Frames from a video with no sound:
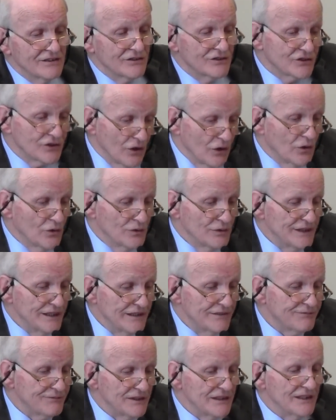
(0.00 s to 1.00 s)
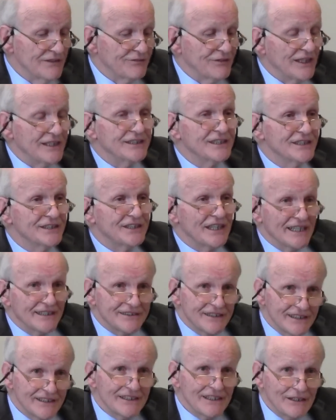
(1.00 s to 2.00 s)
So if they did
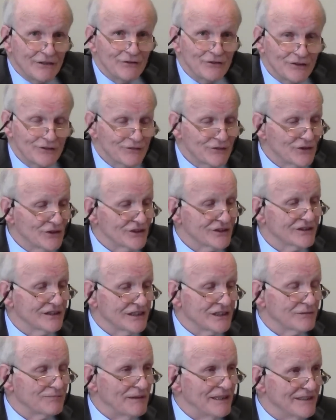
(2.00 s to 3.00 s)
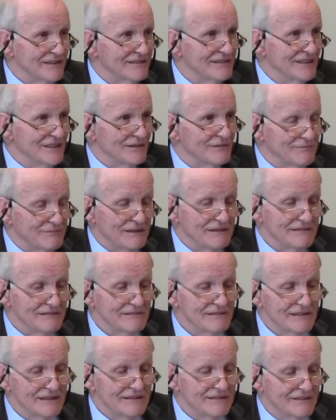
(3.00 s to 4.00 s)
that, then they would of course expand,
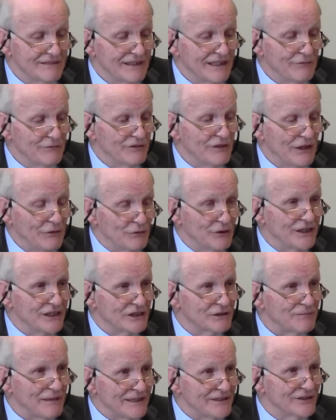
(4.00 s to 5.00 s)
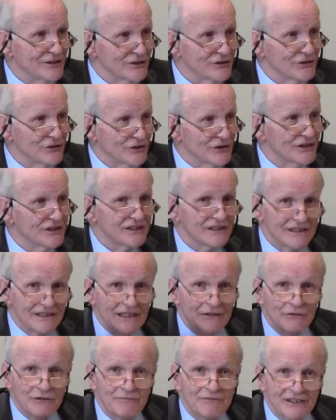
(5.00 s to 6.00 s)
they would expand the storage, and
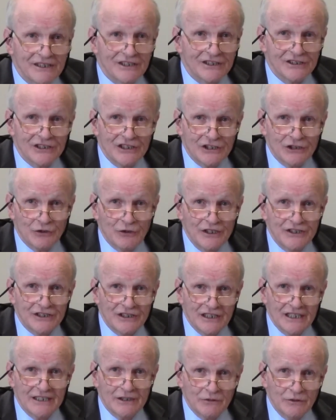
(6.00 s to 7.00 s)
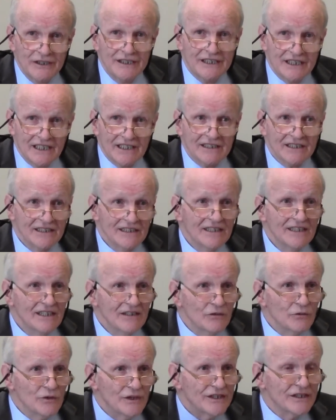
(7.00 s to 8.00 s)
they would be in a situation like we are,
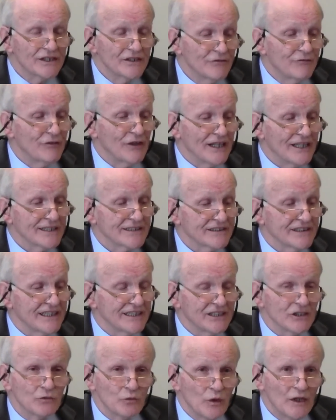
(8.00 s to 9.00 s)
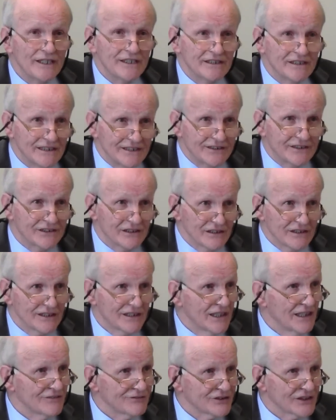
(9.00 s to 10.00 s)
where in fact they can wait until
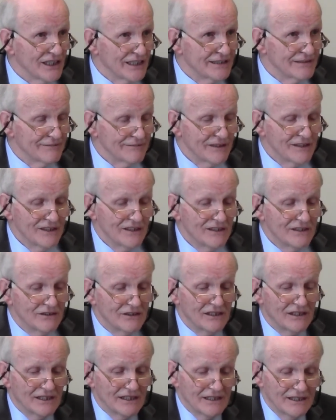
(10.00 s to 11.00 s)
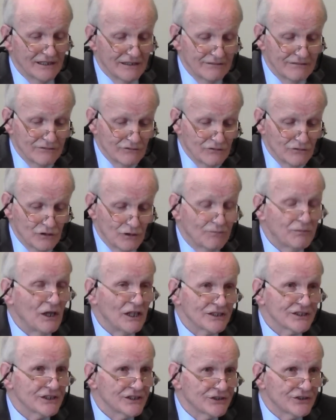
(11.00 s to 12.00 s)
an off-site
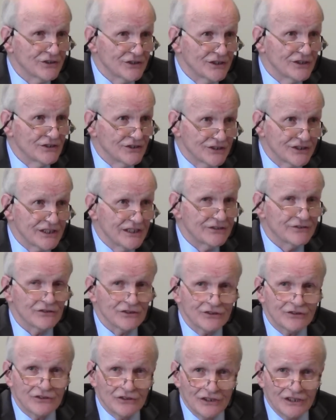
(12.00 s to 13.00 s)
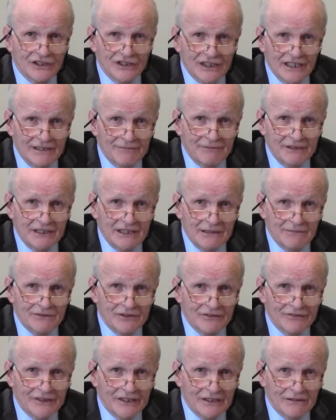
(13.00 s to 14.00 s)
repository or central storage site
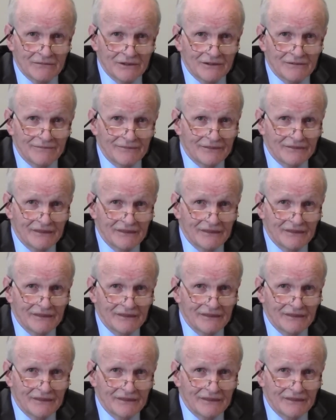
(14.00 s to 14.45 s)
becomes available,